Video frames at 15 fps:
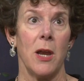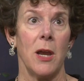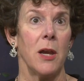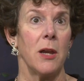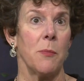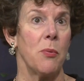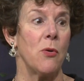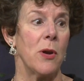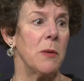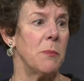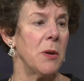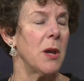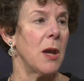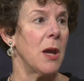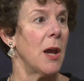A to point
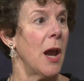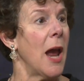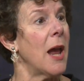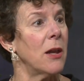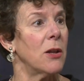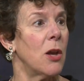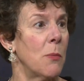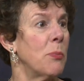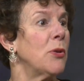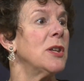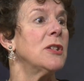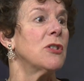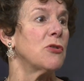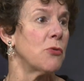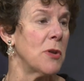B. And
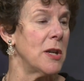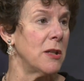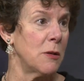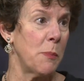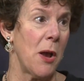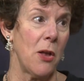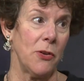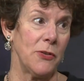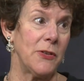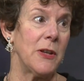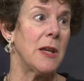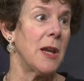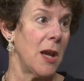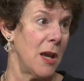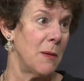complete streets policy
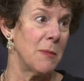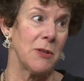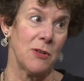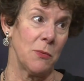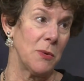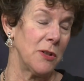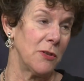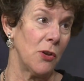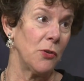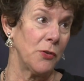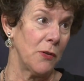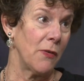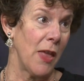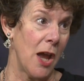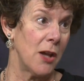came as a result
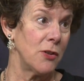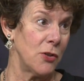of that